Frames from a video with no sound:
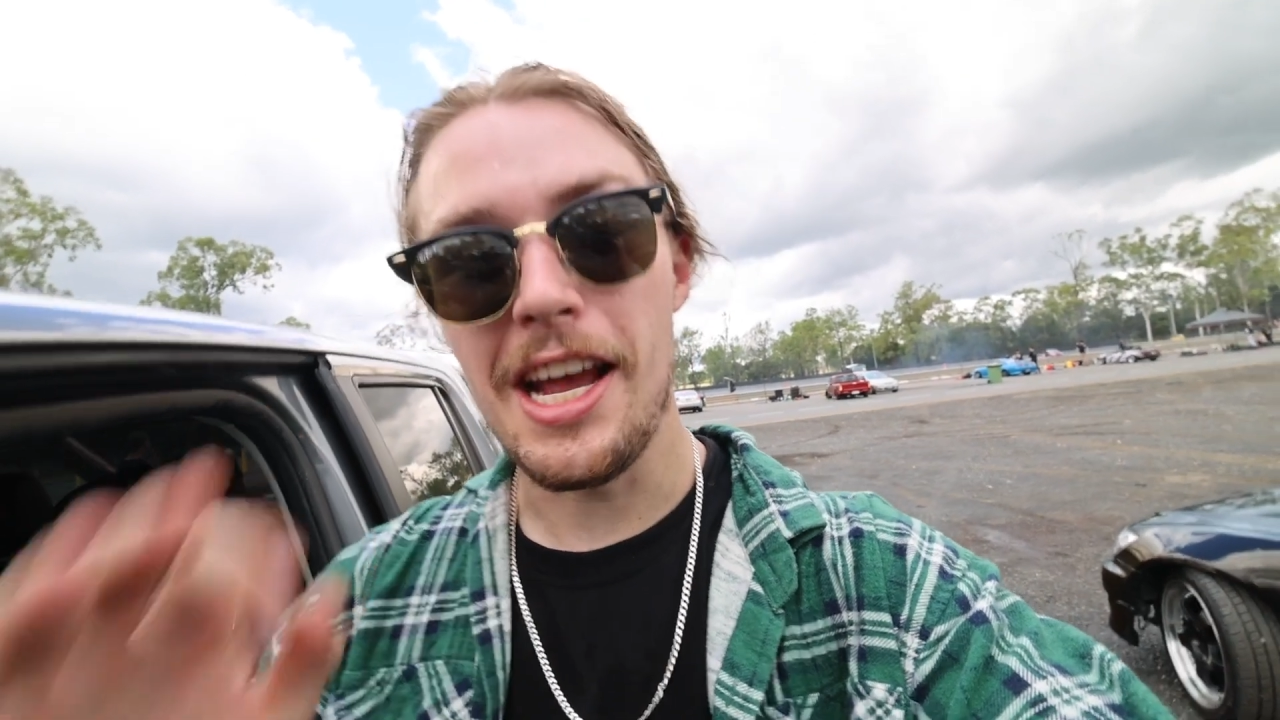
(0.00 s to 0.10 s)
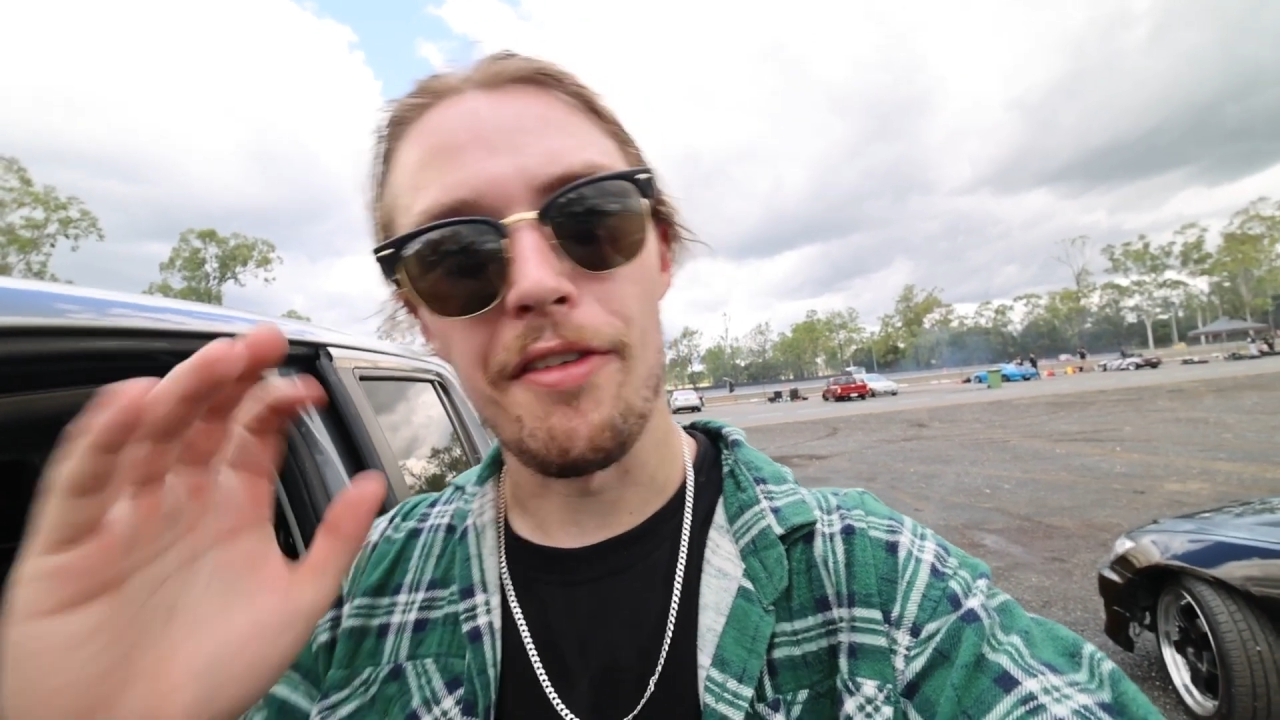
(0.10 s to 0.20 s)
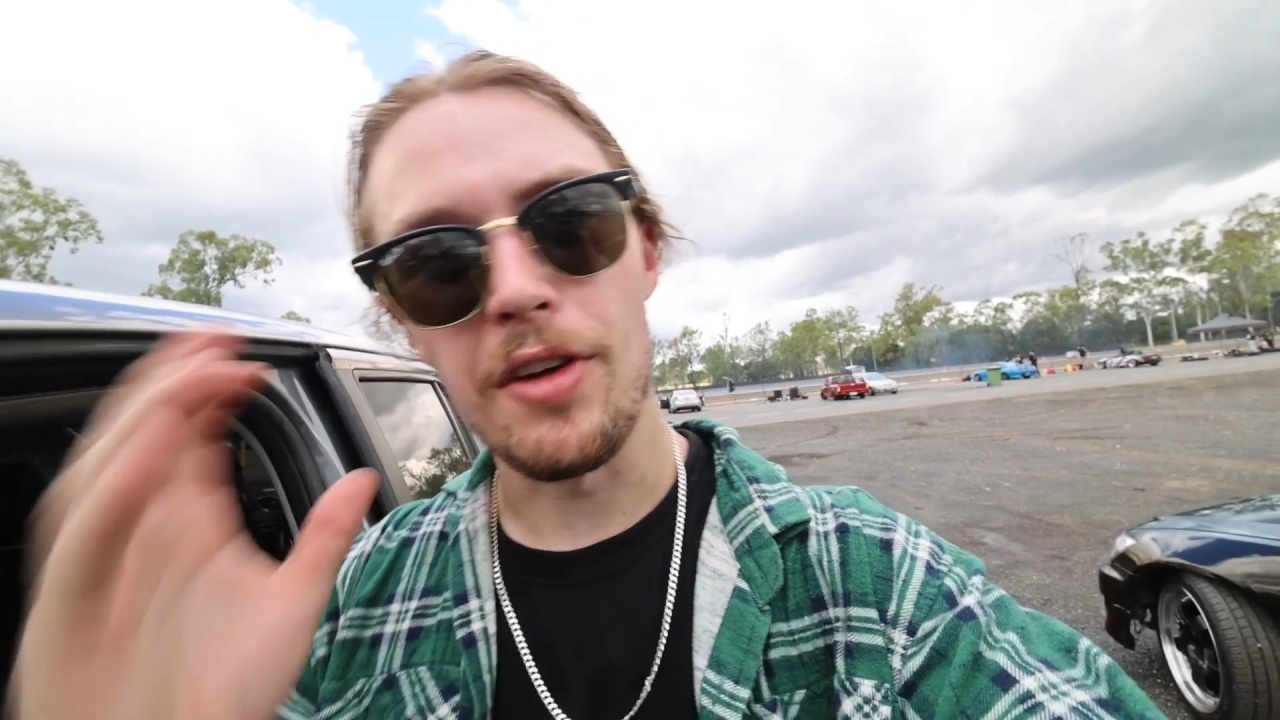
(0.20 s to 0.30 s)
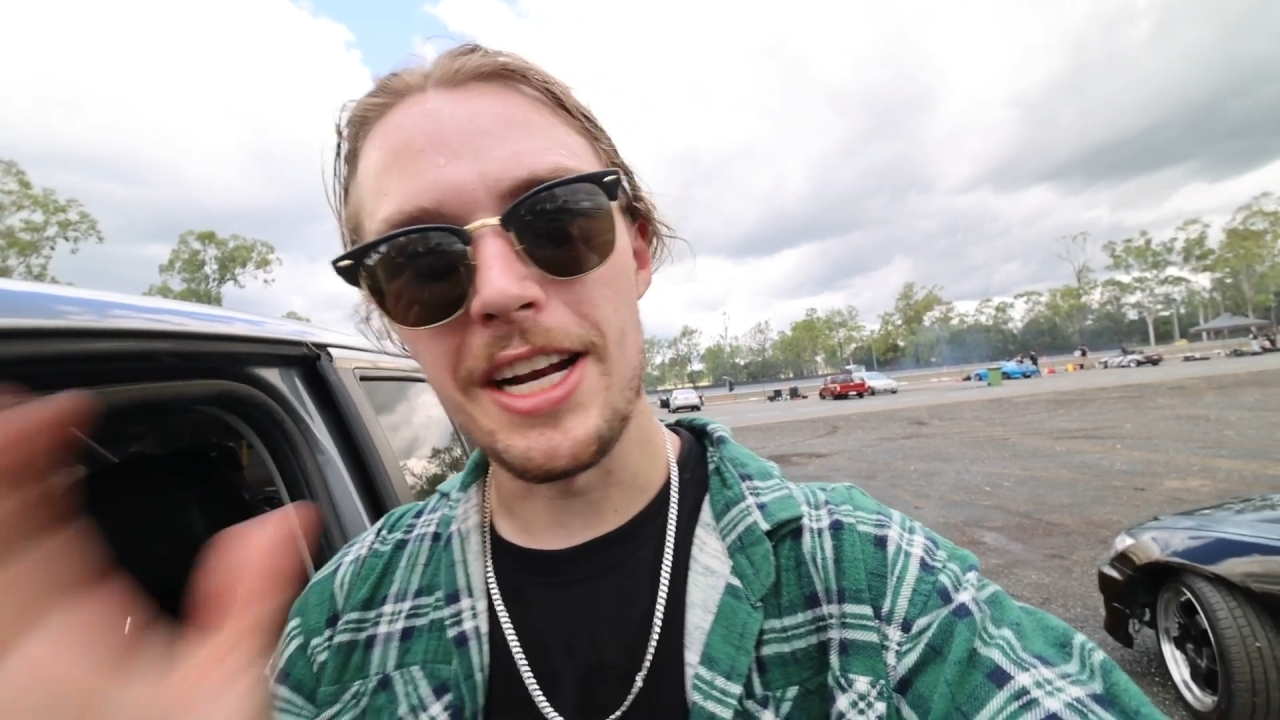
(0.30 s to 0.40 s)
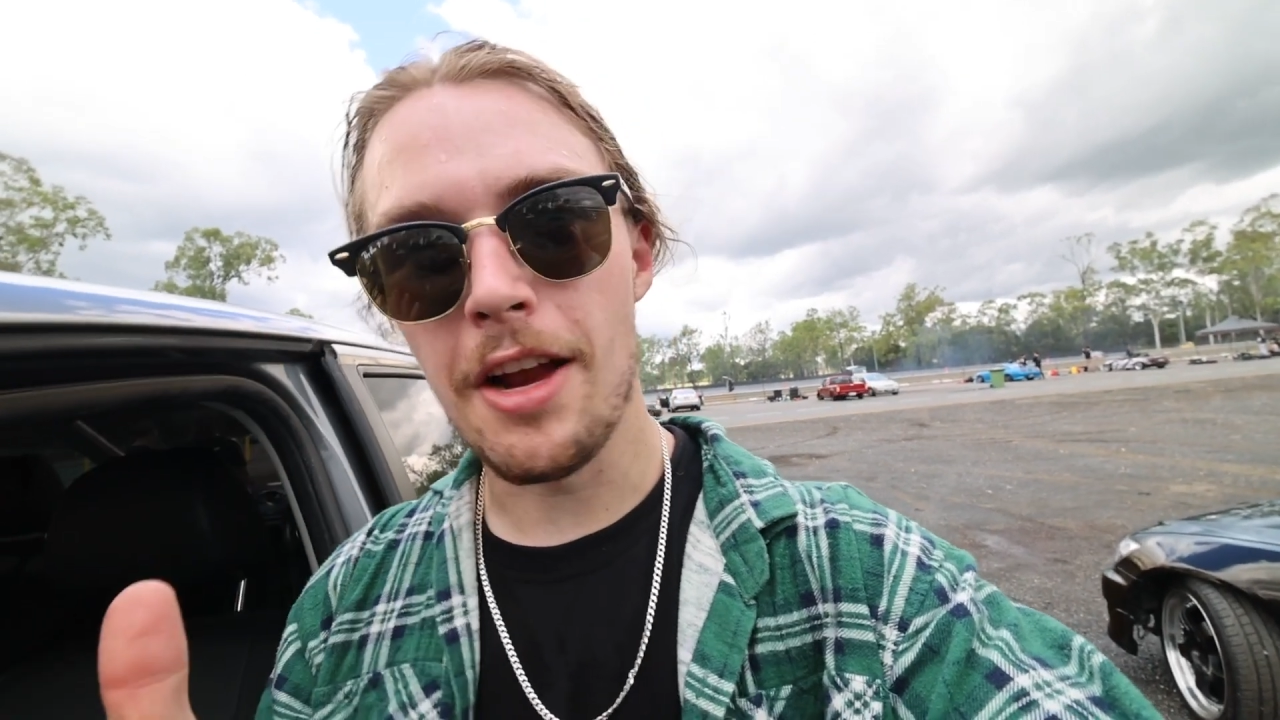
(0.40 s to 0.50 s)

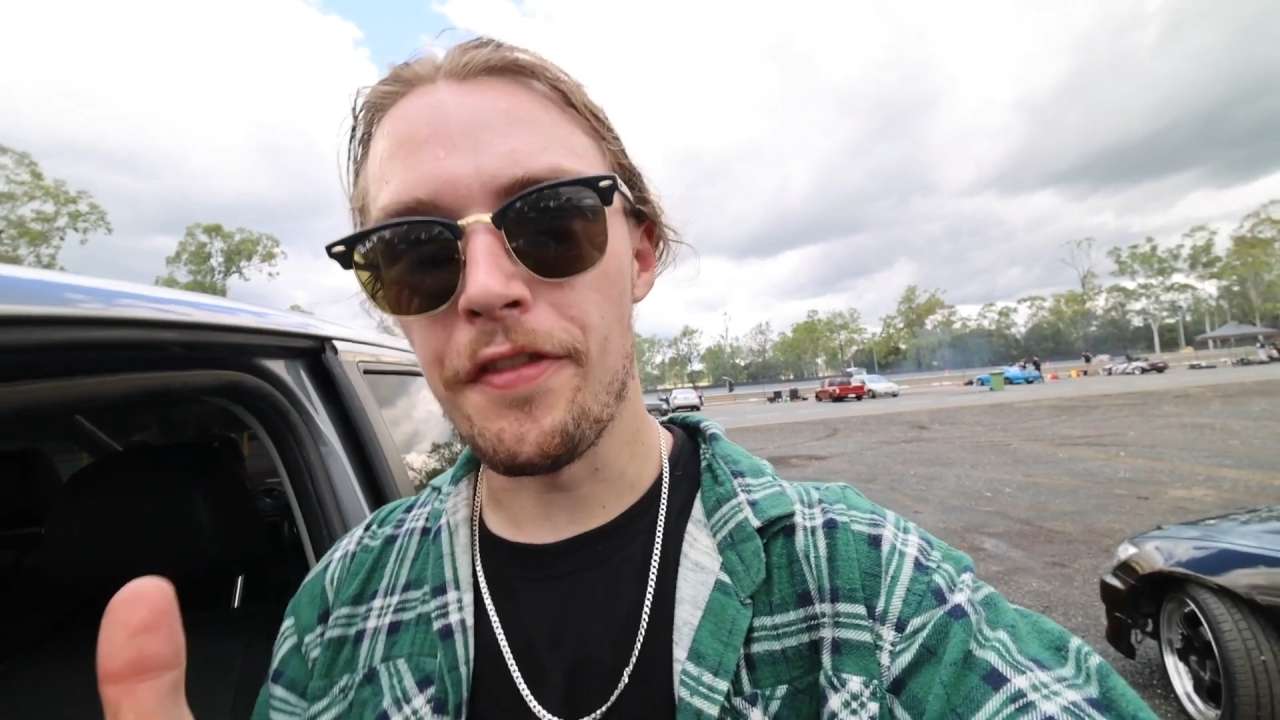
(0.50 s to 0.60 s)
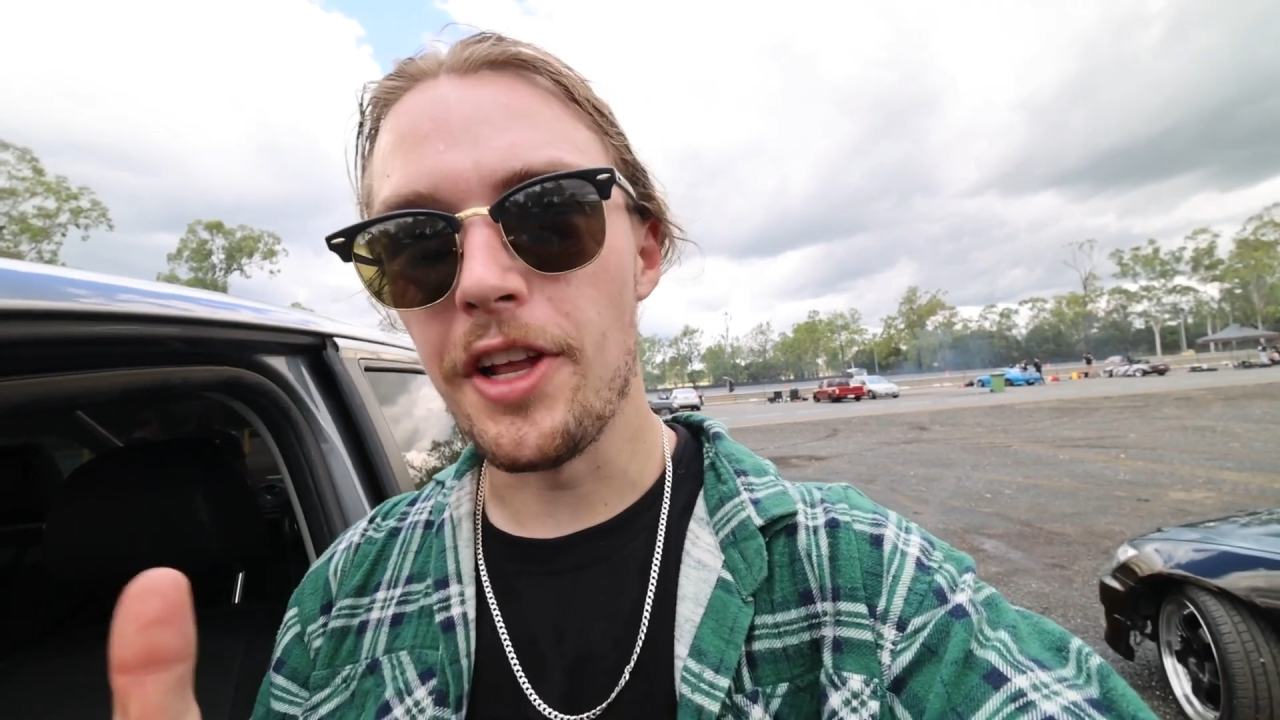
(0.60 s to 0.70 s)
I've already done a